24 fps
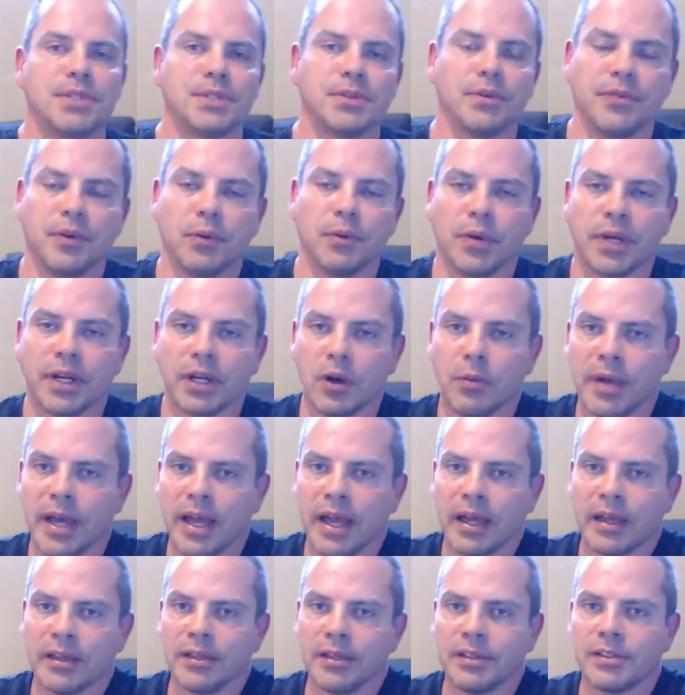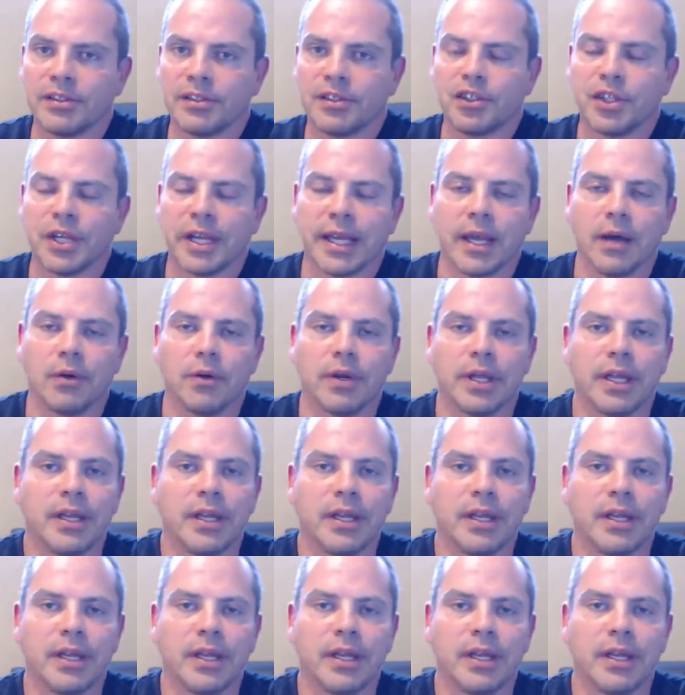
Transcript: So if you want to go back and check out